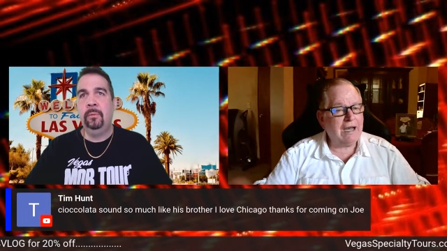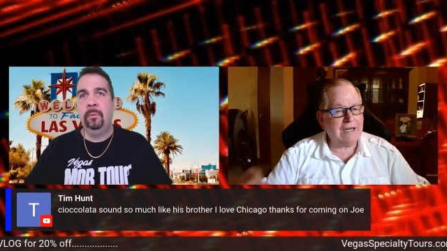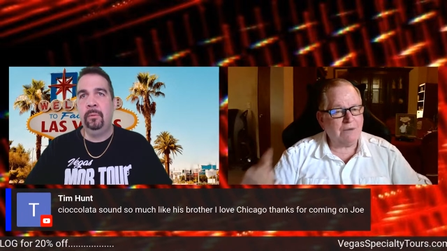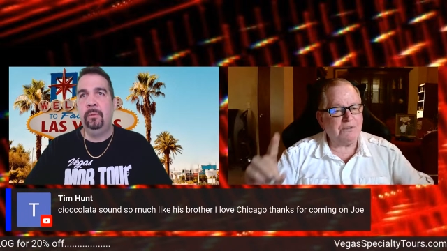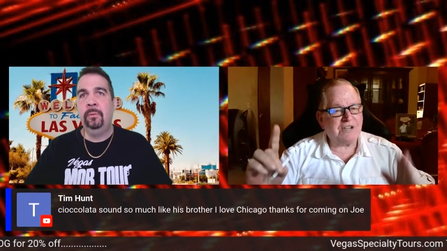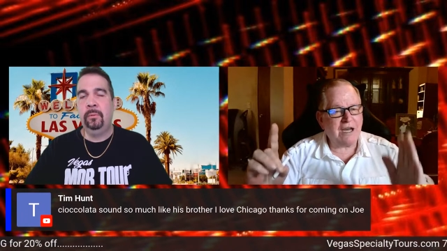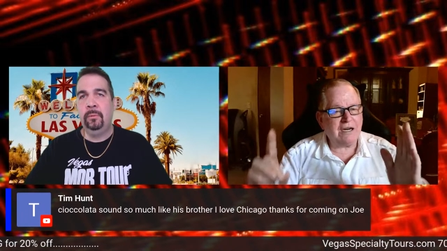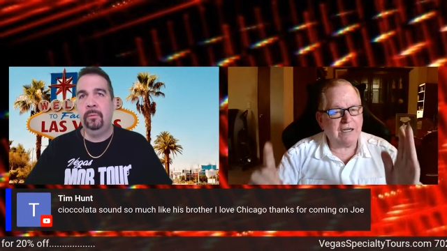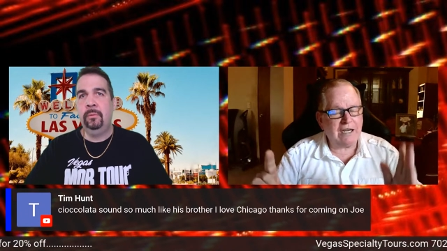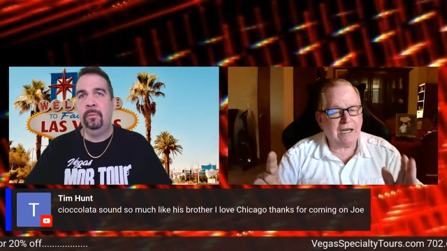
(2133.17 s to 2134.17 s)
Speaker 1: that was kind of
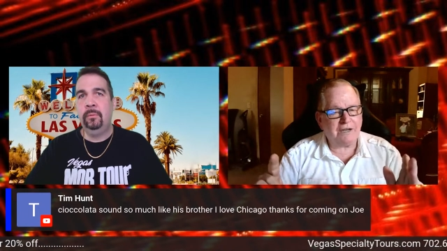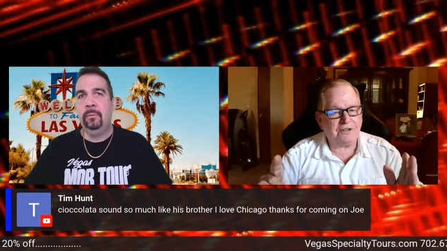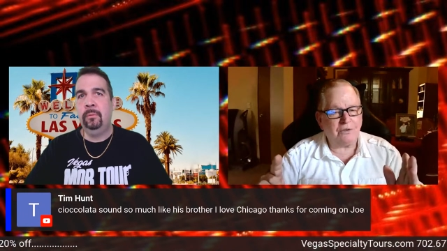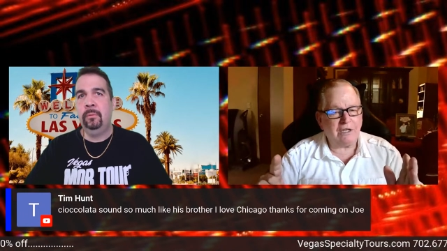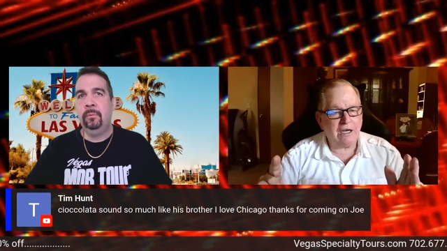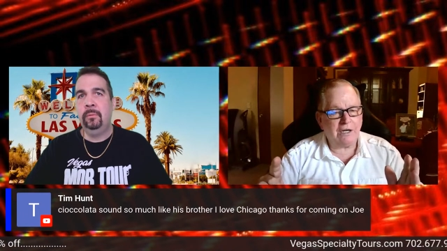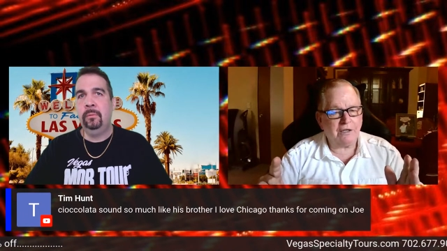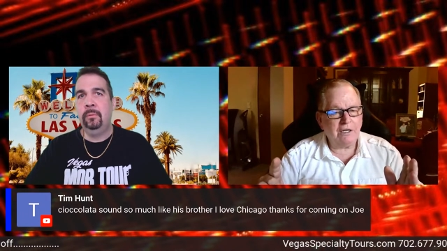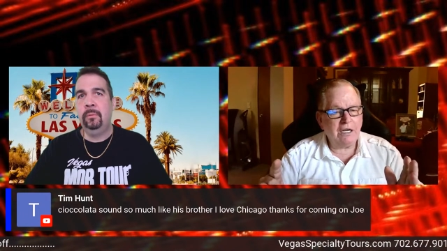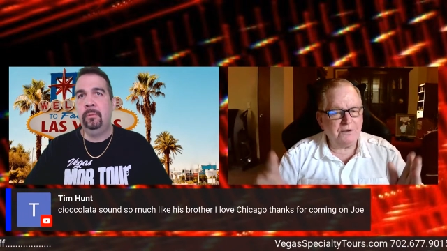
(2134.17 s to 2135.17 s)
the attitude he had.
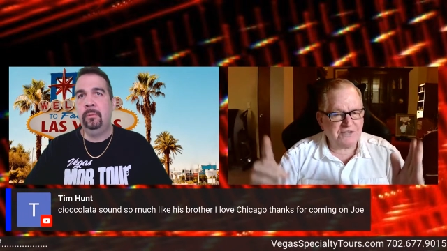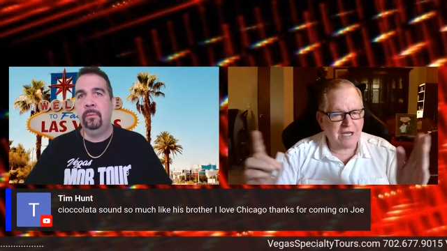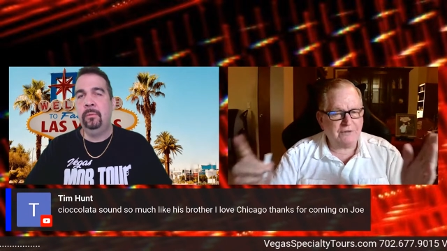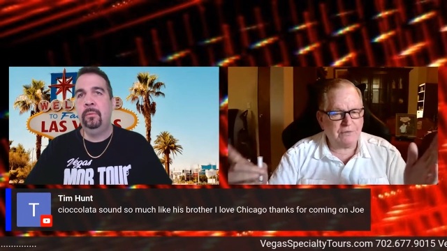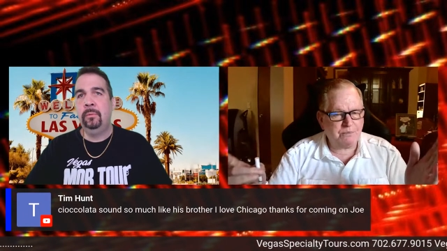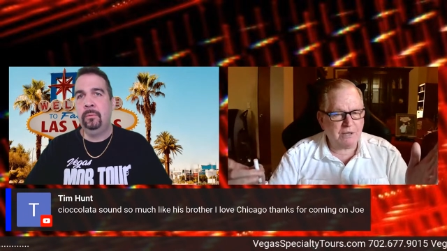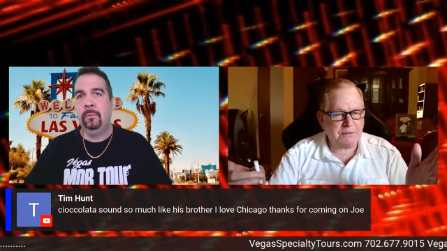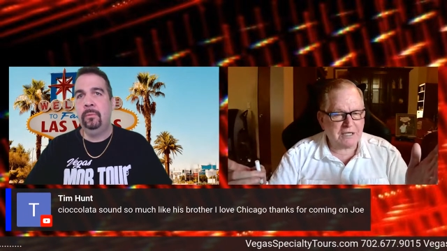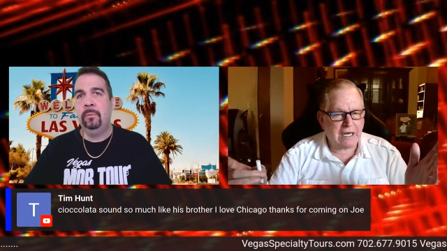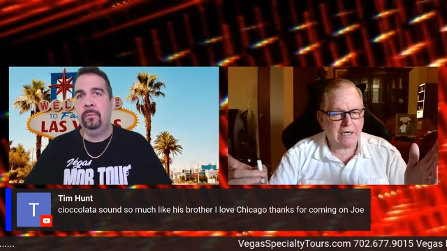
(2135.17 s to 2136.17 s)
He was kind of a prima
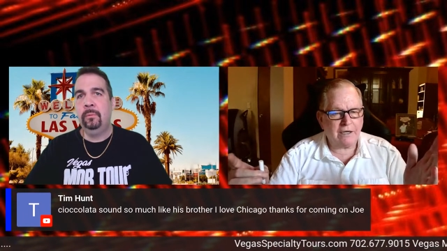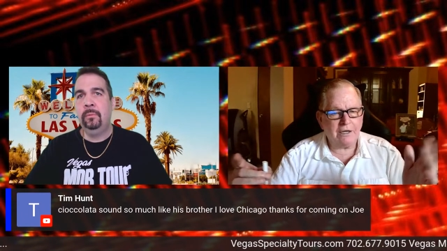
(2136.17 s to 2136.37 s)
donna.